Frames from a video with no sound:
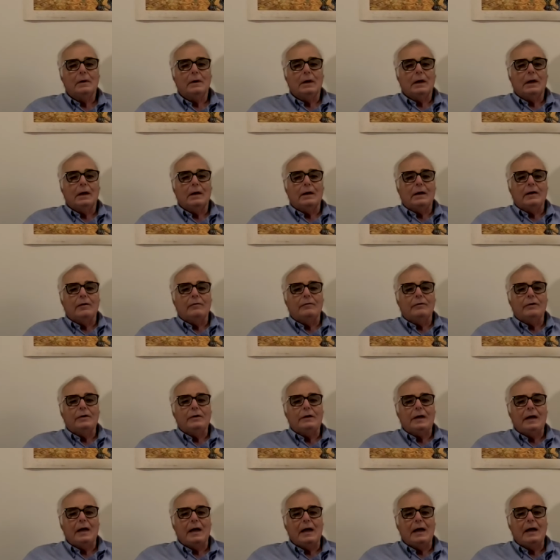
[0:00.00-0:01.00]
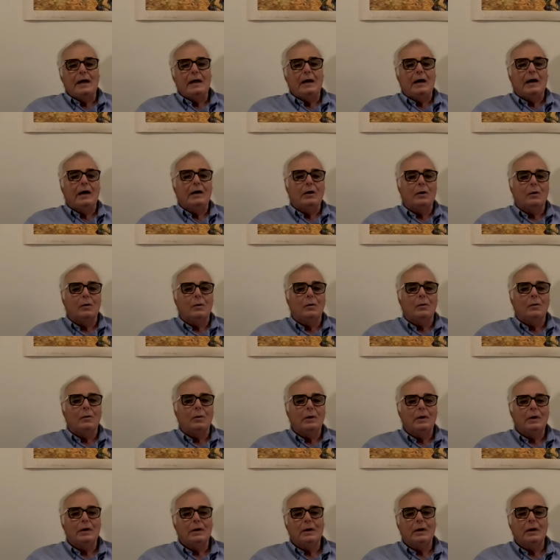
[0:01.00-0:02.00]
And every day I
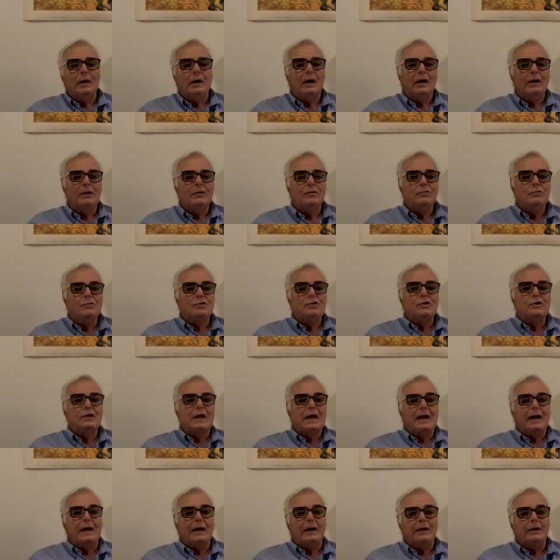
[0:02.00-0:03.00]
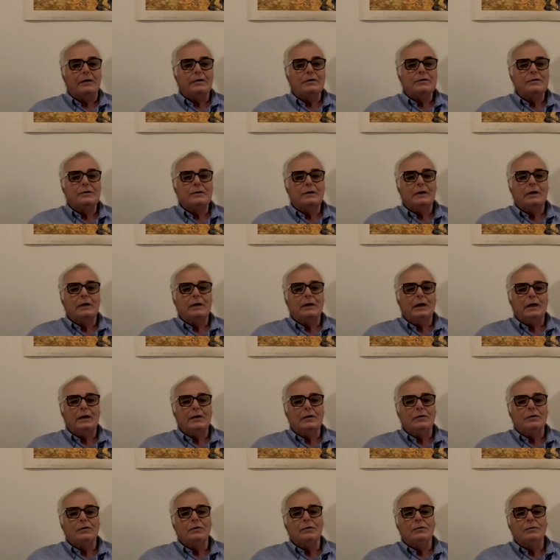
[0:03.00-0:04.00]
go, I do stairs and I
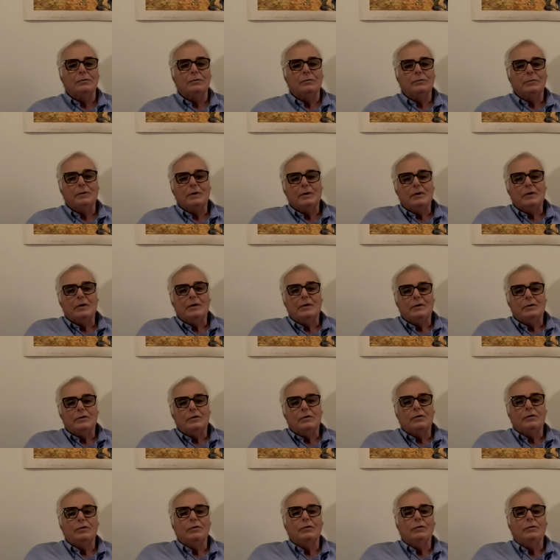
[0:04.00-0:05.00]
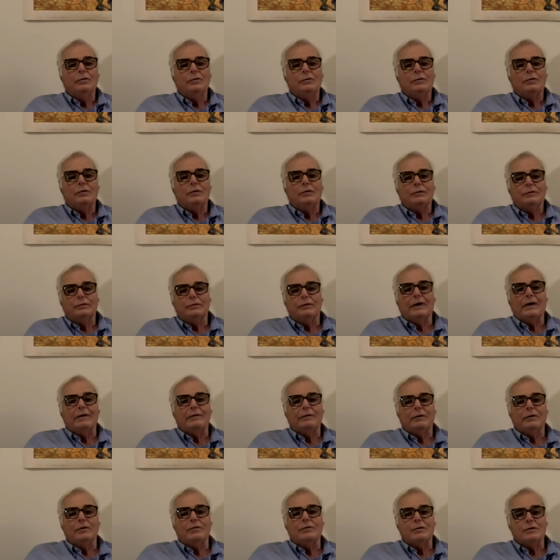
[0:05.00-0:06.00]
do two to
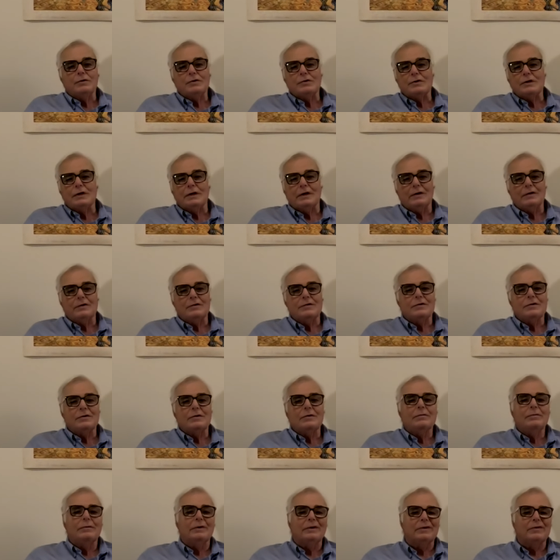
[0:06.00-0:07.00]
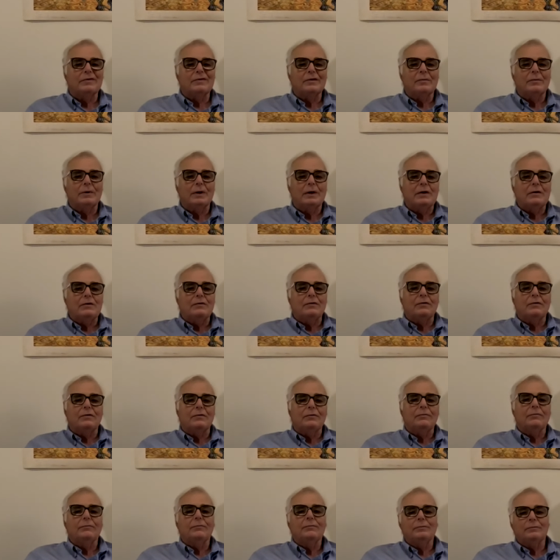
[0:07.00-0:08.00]
500 stairs. You know, some days
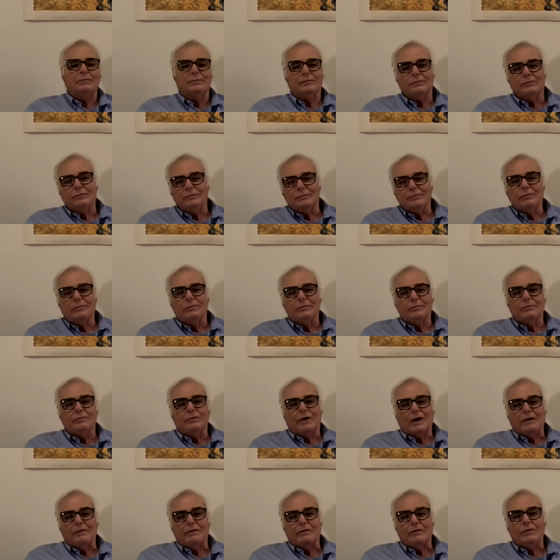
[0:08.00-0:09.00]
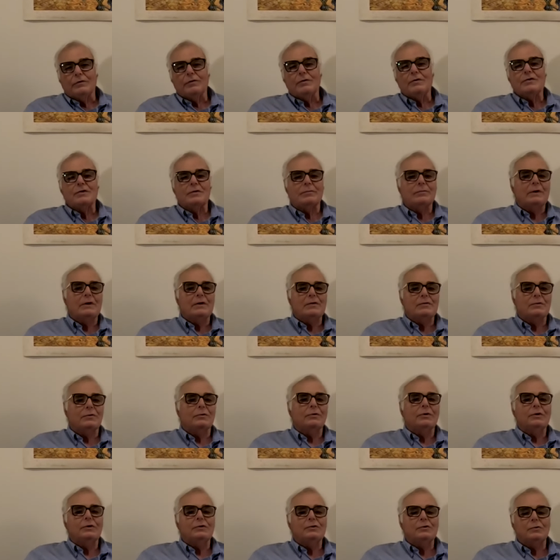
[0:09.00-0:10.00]
500, some days
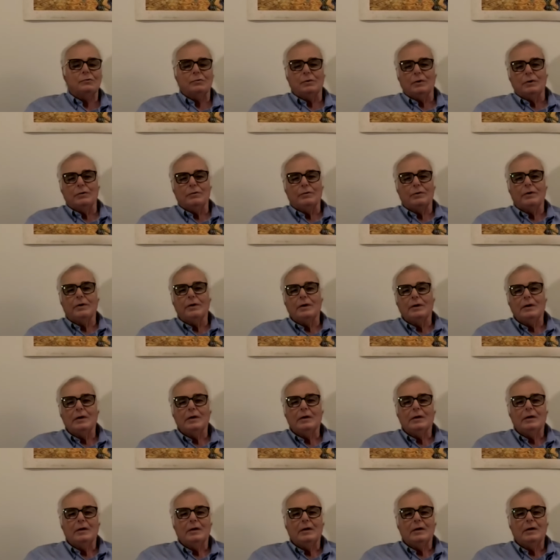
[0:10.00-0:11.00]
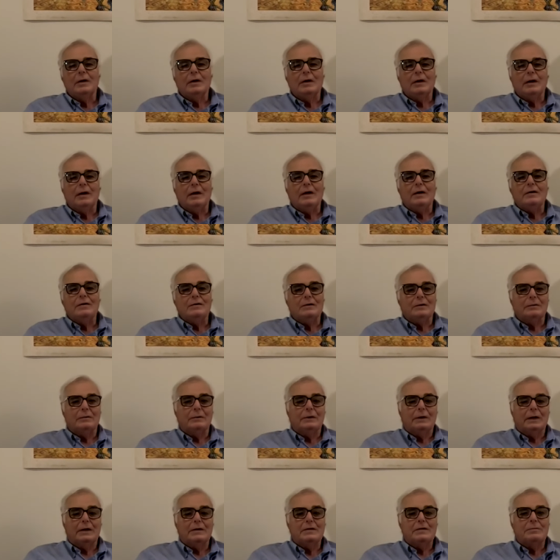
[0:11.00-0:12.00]
only 200. And he said,
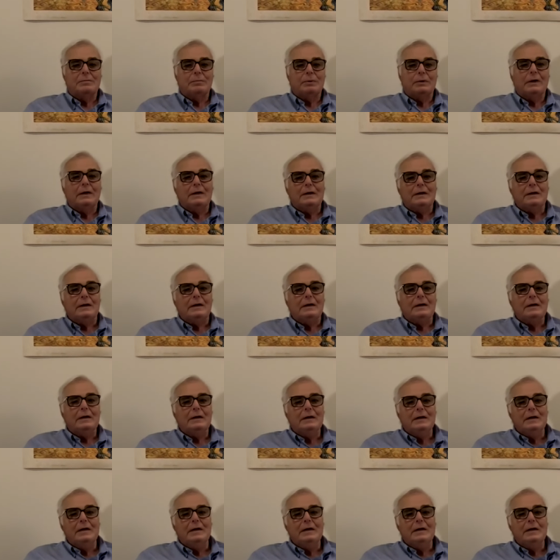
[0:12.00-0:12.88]
well, that's plenty.